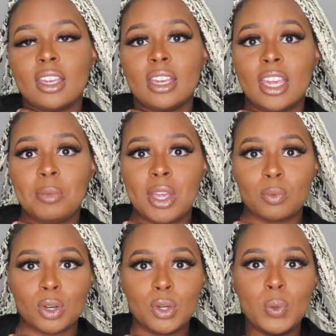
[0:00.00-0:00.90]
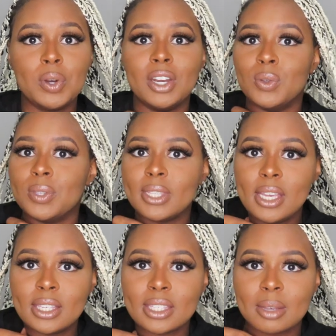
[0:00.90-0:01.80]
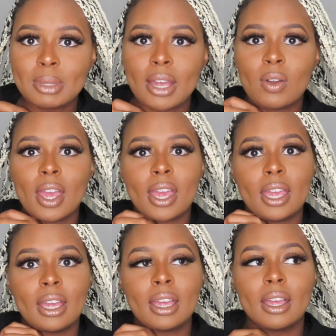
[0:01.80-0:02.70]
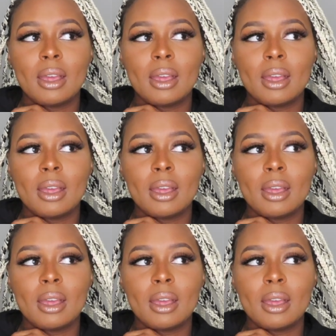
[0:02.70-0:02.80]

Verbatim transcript: it keep getting renewed in new seasons, I'm like, okay,